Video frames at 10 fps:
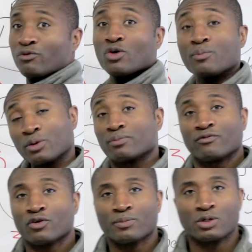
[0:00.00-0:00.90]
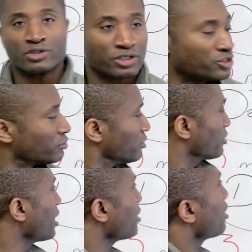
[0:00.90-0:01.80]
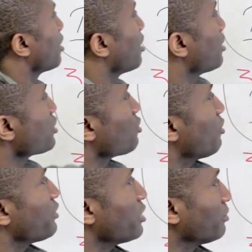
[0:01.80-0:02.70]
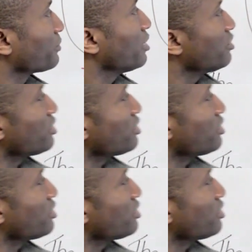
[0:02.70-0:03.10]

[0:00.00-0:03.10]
verb usage. Okay? Let's go over here.